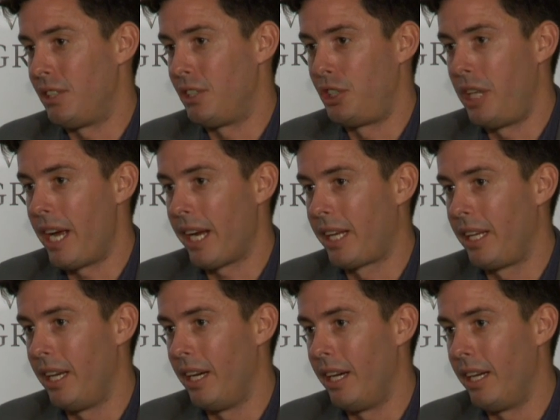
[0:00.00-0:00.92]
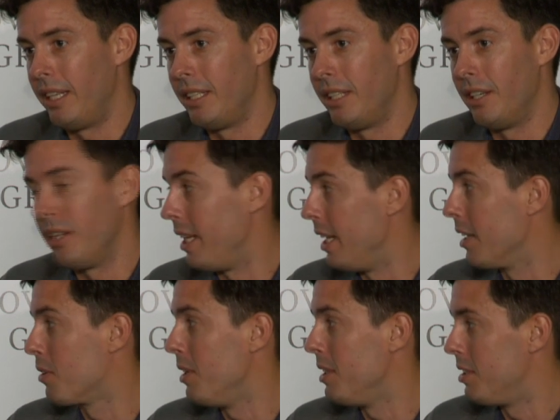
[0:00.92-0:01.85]
check, you know, the
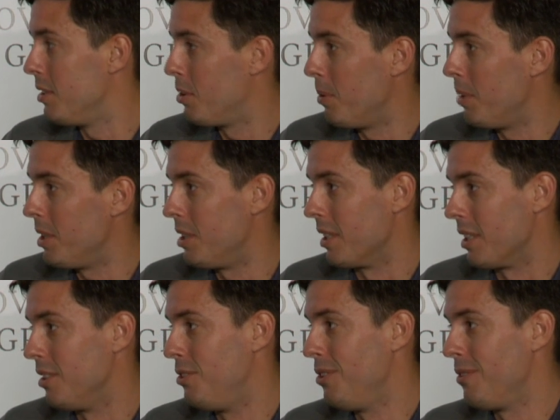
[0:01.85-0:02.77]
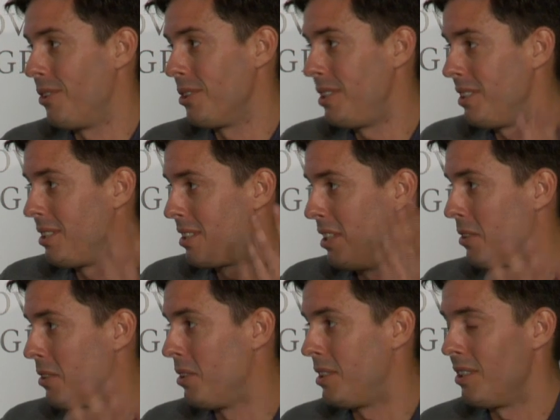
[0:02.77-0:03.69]
increase in tuition, because universities can
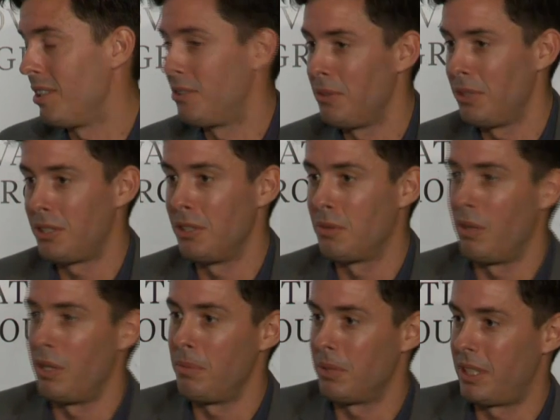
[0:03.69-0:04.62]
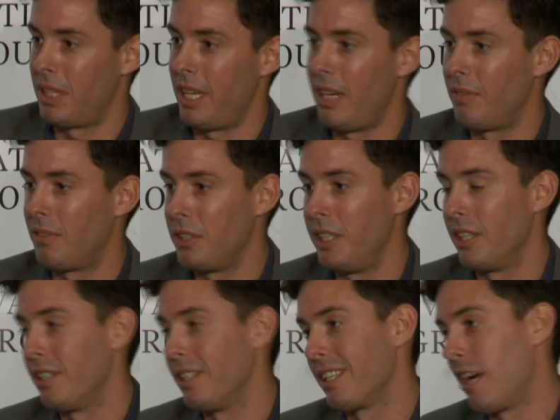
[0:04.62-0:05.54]
increase their tuition 20% every
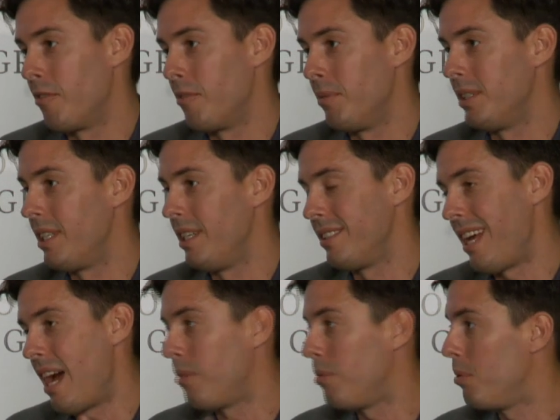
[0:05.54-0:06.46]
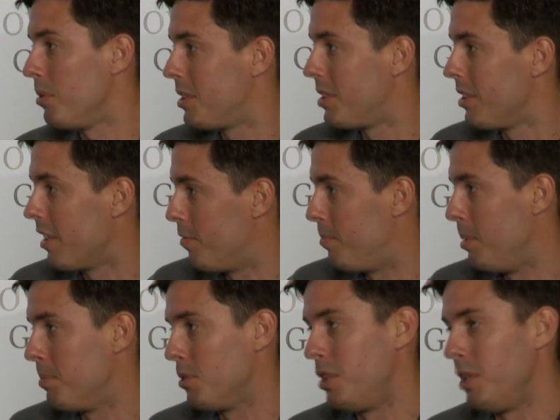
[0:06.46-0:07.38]
year, and the government says, well, we'll still give
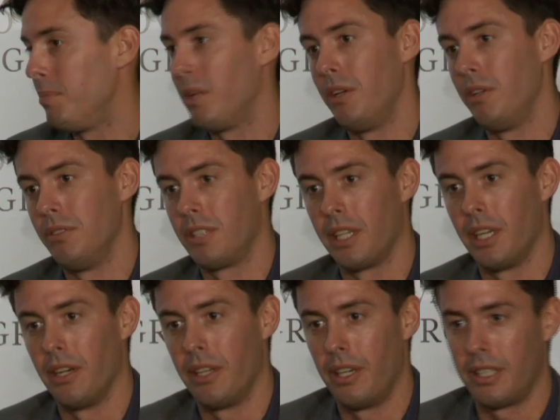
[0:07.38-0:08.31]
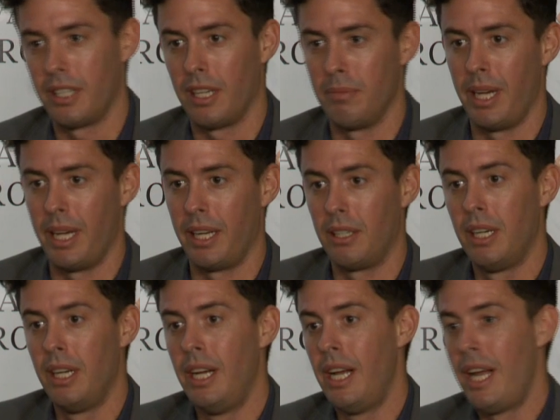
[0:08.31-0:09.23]
people cheap loans to go there. It doesn't matter,
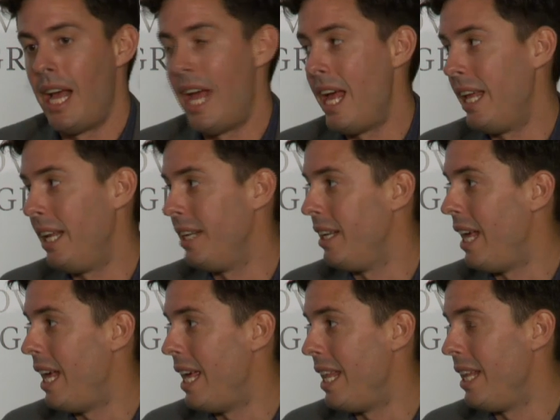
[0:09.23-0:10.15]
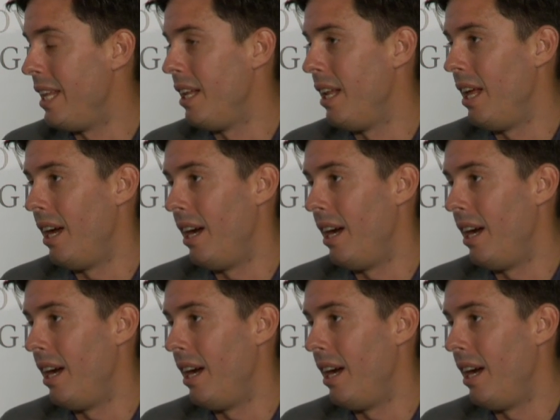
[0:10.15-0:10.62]
and